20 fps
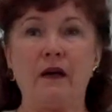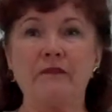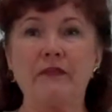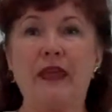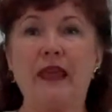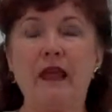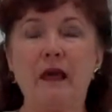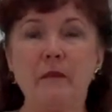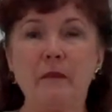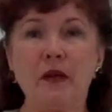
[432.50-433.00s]

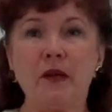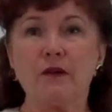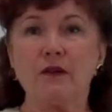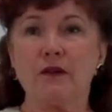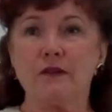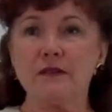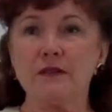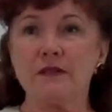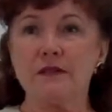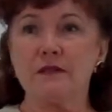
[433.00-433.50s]
of
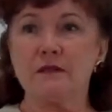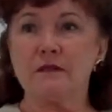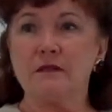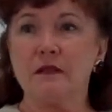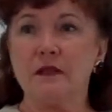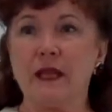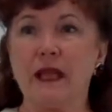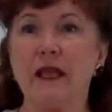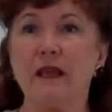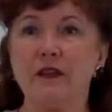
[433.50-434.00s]
chemicals
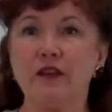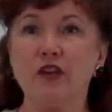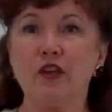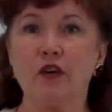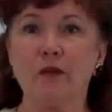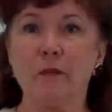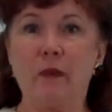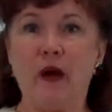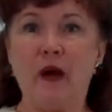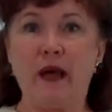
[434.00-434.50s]
in
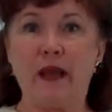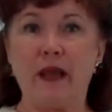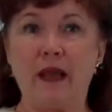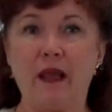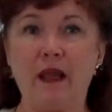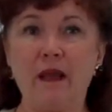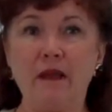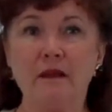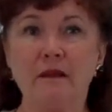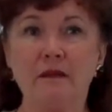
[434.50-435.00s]
your
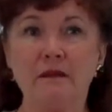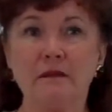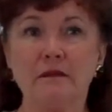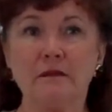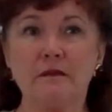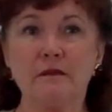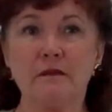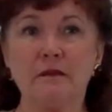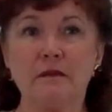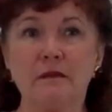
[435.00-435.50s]
body
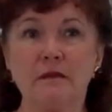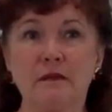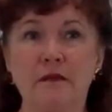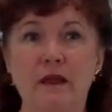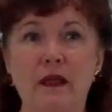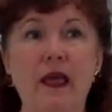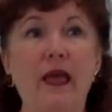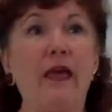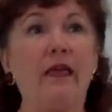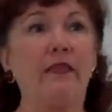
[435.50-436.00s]

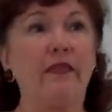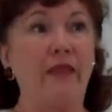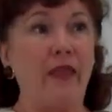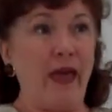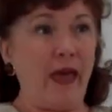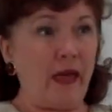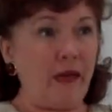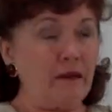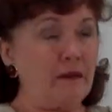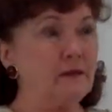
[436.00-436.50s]

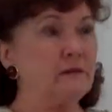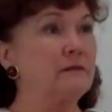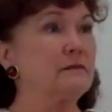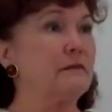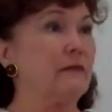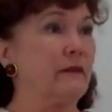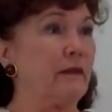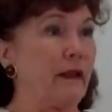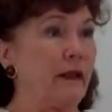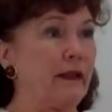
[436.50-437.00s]
that,
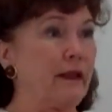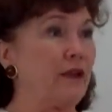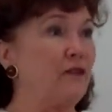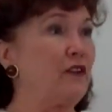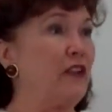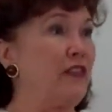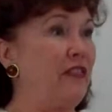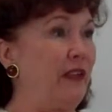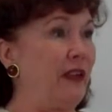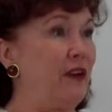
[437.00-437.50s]
like
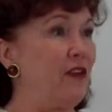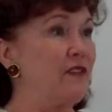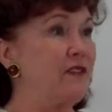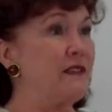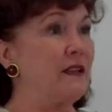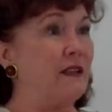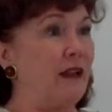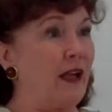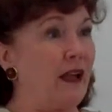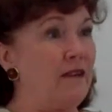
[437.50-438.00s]
everything
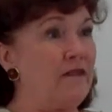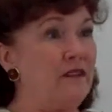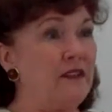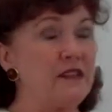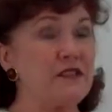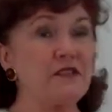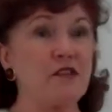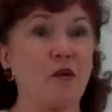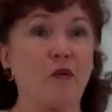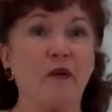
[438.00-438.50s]
else in life,
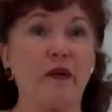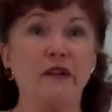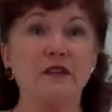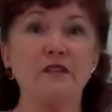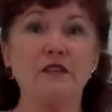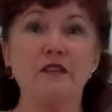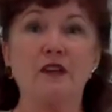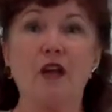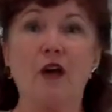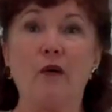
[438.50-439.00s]
is going
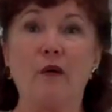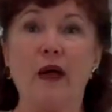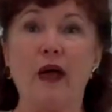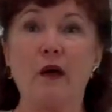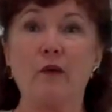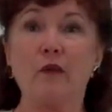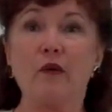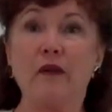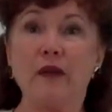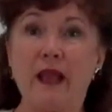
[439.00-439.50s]
to go
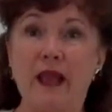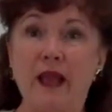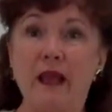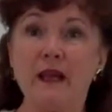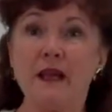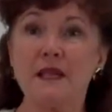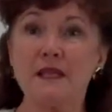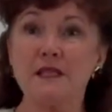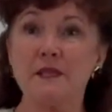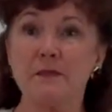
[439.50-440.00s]
outward
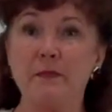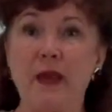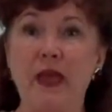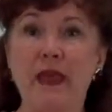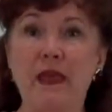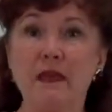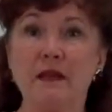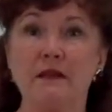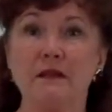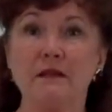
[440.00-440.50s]
and
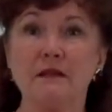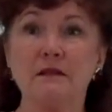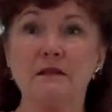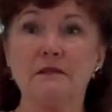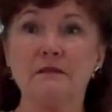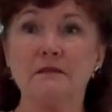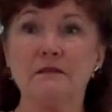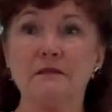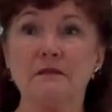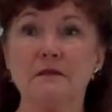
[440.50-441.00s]
expand
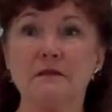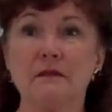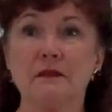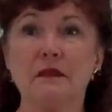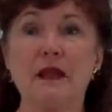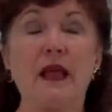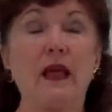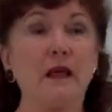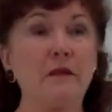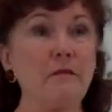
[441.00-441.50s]

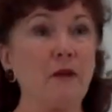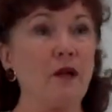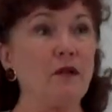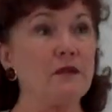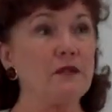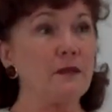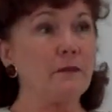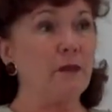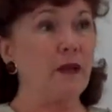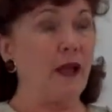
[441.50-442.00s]
and
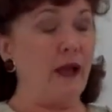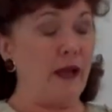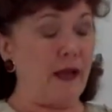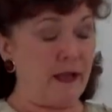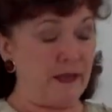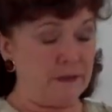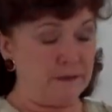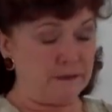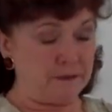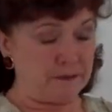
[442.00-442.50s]
multiply.